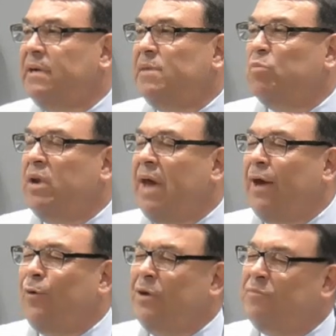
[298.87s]
but not
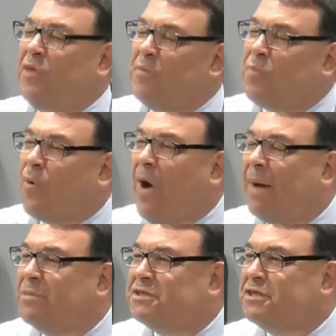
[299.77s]
only the
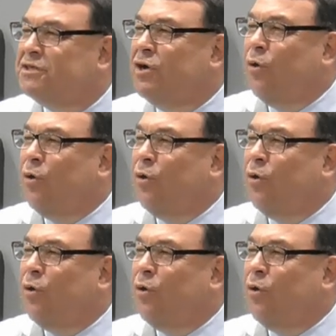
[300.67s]
promises,